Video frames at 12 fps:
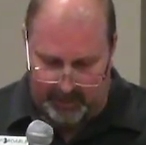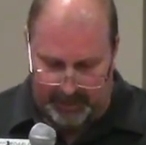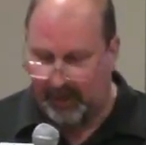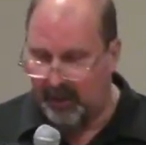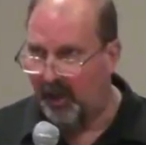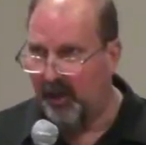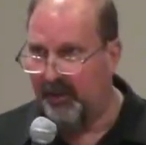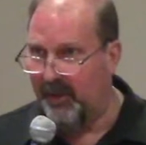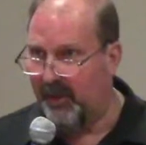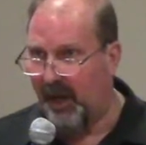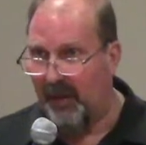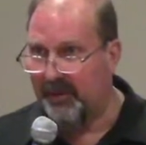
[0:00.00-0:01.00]
what they called
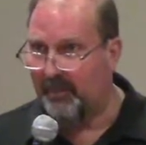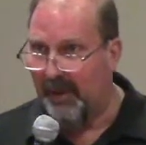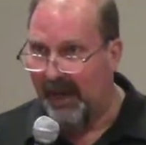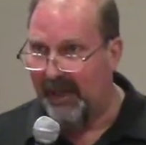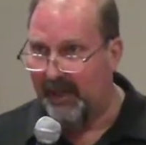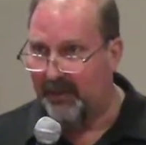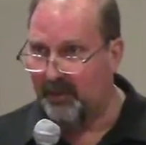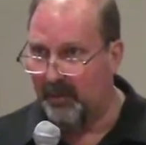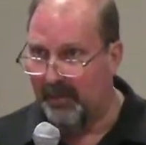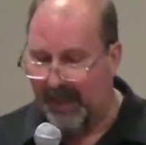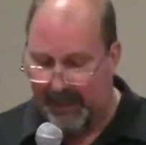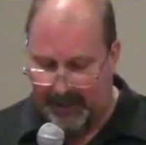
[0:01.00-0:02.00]
on the bias or
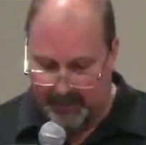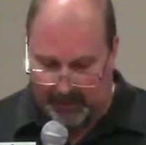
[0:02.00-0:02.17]
bias